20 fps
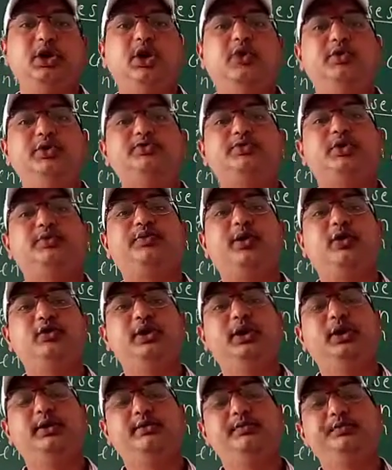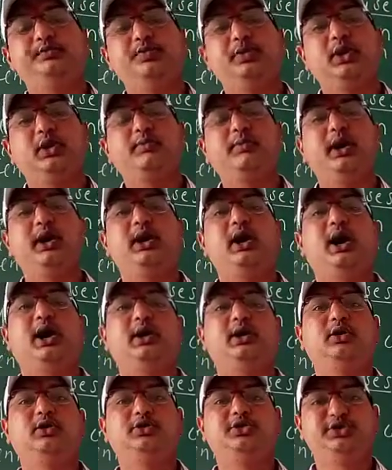which were founded by
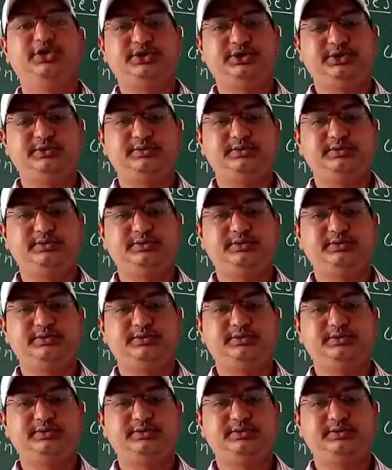archaeologists.